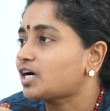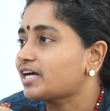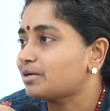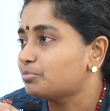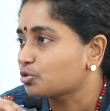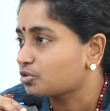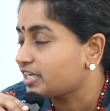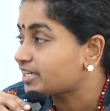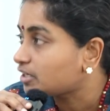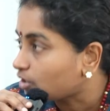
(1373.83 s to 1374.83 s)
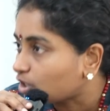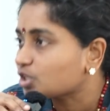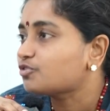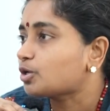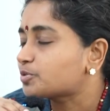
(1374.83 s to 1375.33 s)
are able to create a lot
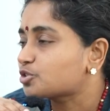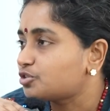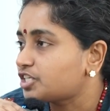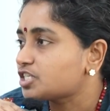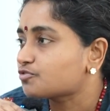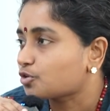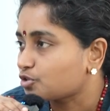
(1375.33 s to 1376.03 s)
of opportunities for